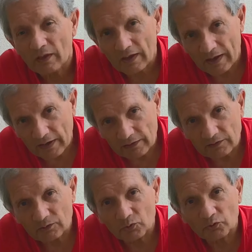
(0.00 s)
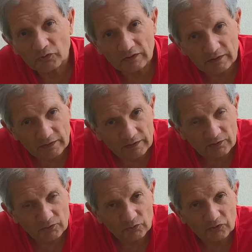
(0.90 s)
and also learning
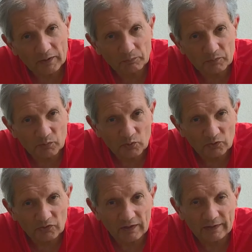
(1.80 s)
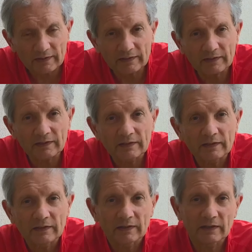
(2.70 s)
to shape the ball slightly,
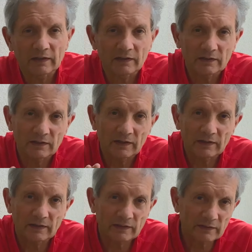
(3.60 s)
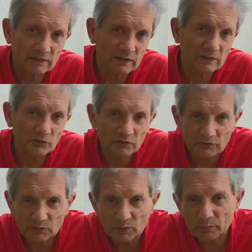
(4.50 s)
get it closer
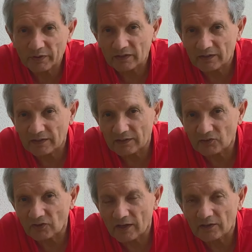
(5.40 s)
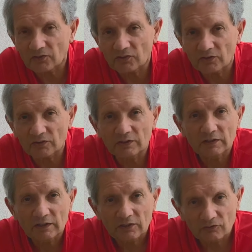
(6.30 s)
to the pin in each case. So
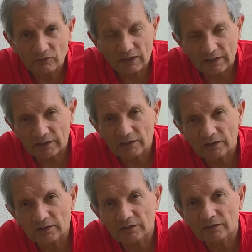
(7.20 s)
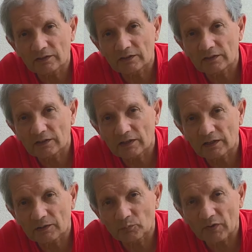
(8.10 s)
really good
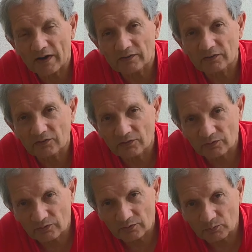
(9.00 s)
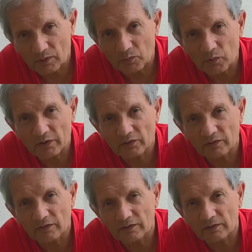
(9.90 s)
practice, well worth
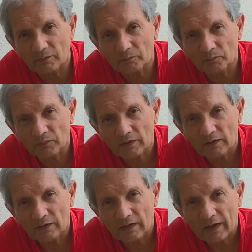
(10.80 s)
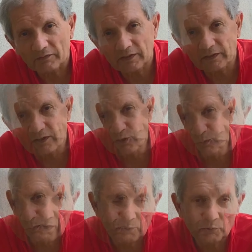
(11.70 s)
having a go.
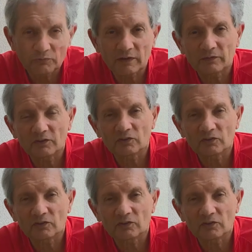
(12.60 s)
I hope you found this